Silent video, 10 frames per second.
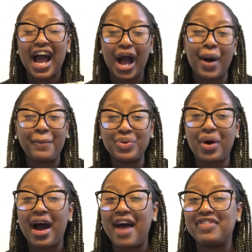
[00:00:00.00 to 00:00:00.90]
I hope you
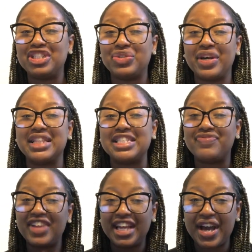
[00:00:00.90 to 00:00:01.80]
all have enjoyed this
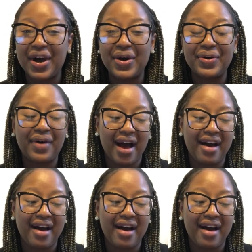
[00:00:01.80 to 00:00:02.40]
video.